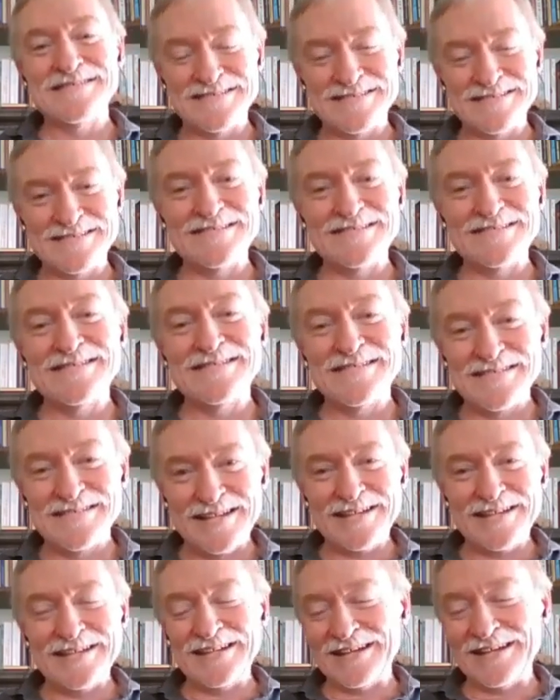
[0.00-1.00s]
yeah
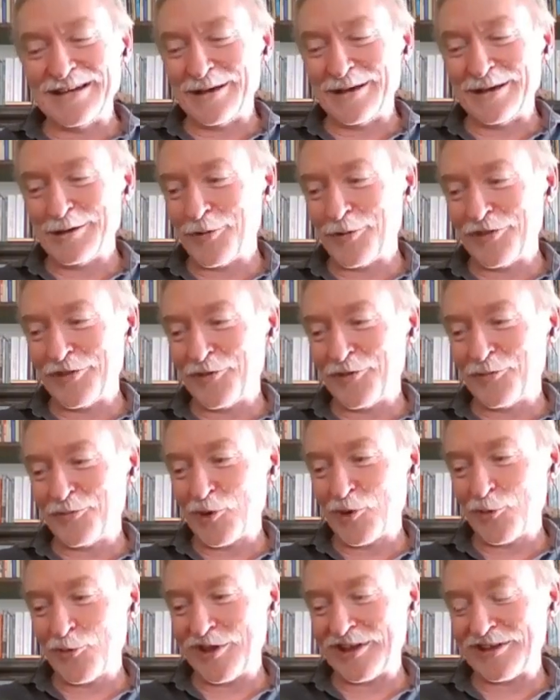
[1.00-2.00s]
yeah well, there's
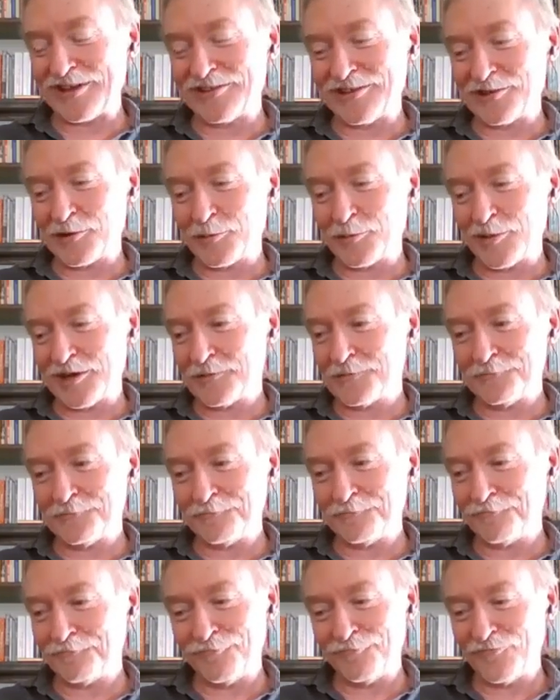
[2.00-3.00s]
more we can talk about
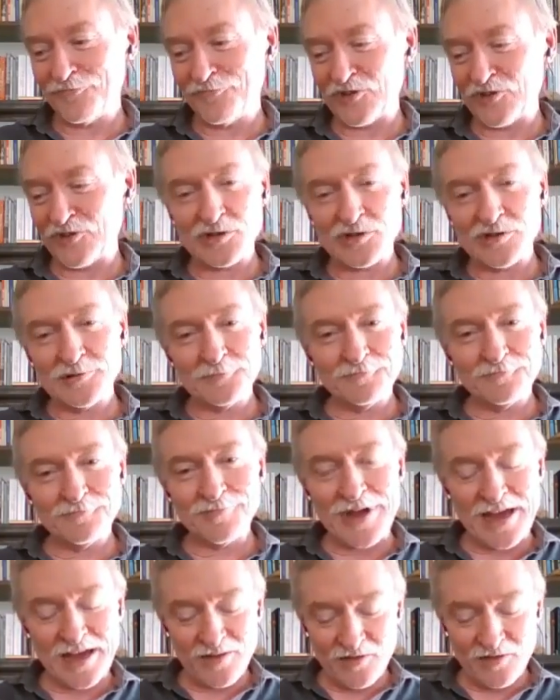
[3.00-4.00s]
for sure.
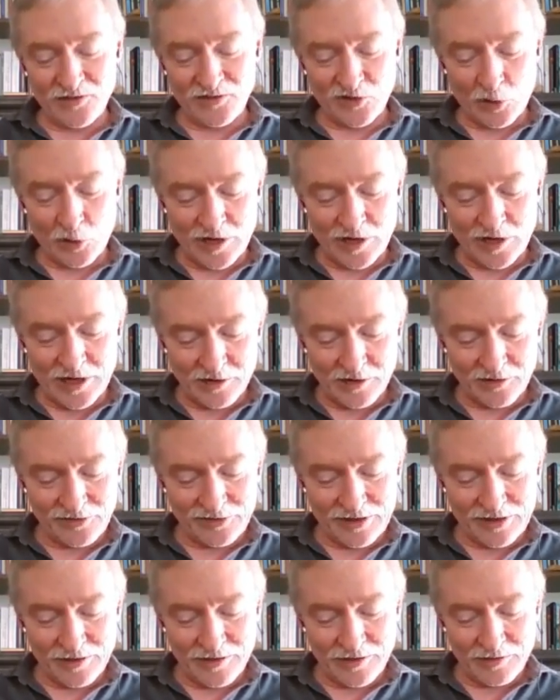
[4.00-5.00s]
I have For a story sure. I'll
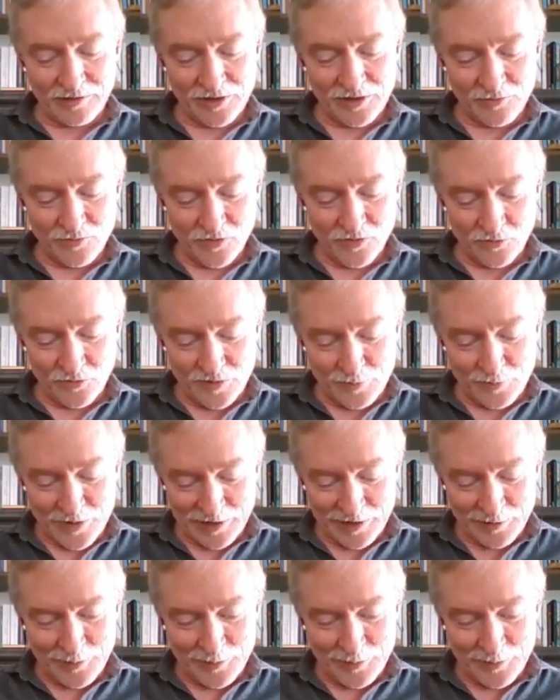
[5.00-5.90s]
tell you. Remind